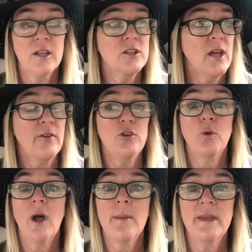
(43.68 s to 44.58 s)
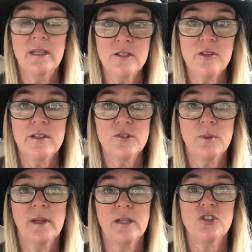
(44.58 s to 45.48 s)
Have you come into this
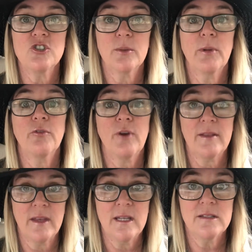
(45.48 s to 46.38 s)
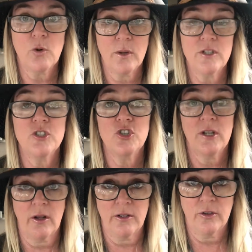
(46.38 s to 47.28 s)
relationship afraid that he's going to
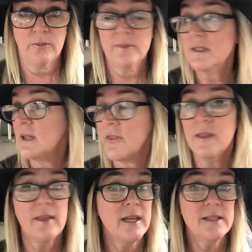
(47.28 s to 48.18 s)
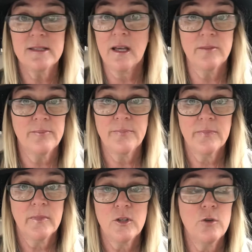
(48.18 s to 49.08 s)
cheat on you? It's nothing that he's done.
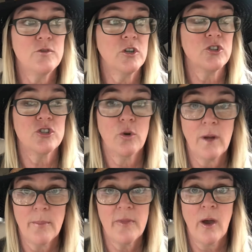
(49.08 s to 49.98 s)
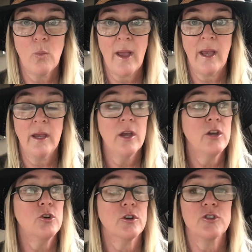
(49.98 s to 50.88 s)
You've just shown up that way.
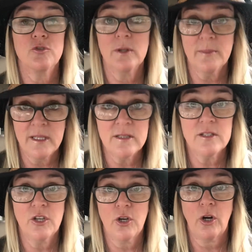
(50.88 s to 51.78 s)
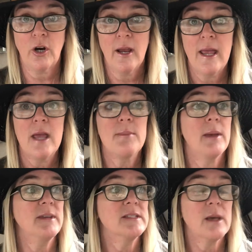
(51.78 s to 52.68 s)
You're extremely insecure.
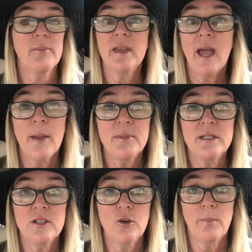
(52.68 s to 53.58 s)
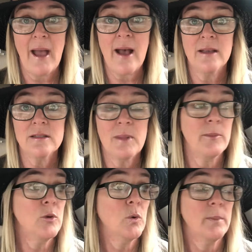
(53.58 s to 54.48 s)
Maybe something happened in your past.
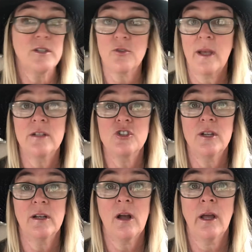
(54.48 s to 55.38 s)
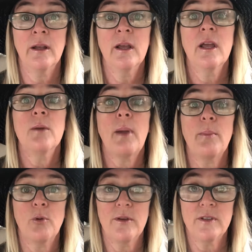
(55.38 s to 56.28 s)
Maybe you were betrayed and cheated on
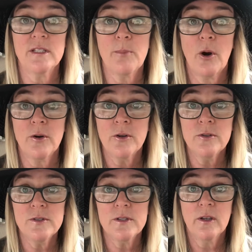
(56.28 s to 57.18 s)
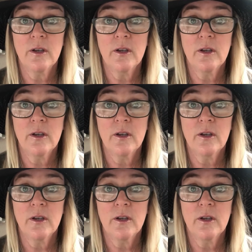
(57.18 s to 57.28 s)
by previous partners.